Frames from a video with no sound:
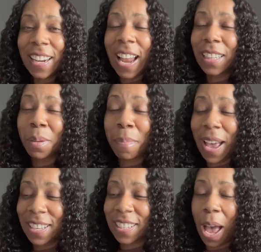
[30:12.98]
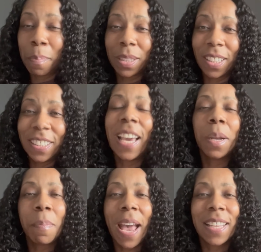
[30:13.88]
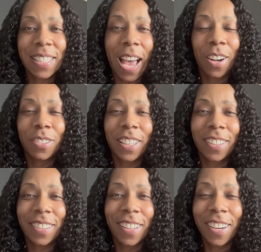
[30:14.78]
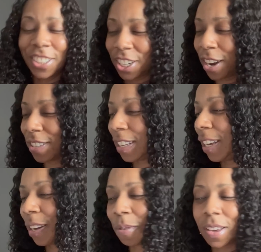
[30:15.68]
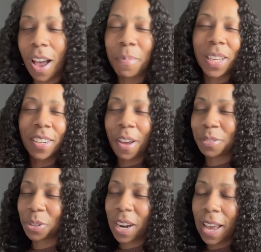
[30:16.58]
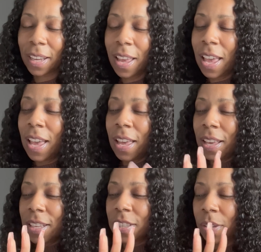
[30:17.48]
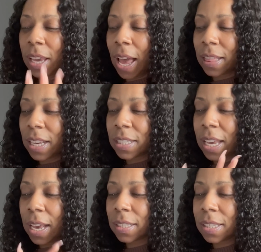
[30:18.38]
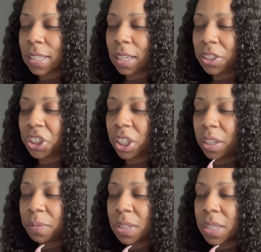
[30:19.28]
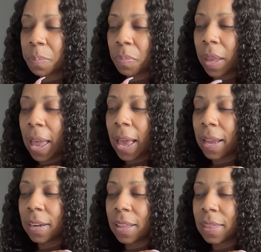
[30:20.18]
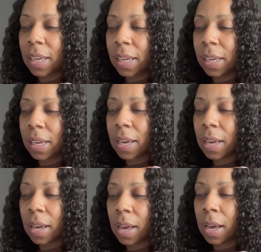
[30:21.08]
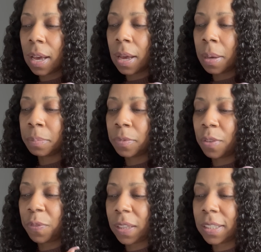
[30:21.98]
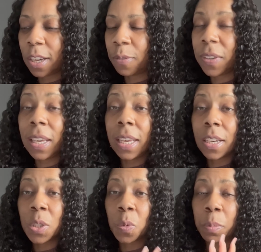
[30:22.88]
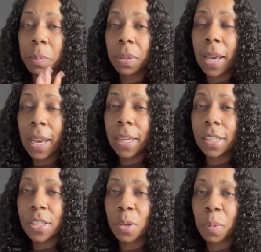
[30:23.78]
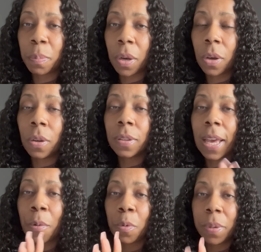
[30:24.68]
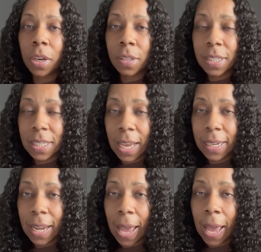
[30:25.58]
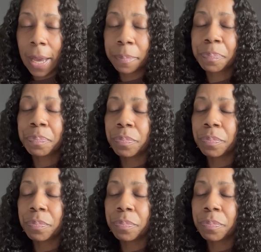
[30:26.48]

not the mascot, but the yeah, the mascot on their their jersey. Anyway, yeah, I'm getting off track. So yeah, I think it's Kansas City Chiefs and the um, Philadelphia Eagles will be playing in the Super Bowl. That will be on Sunday.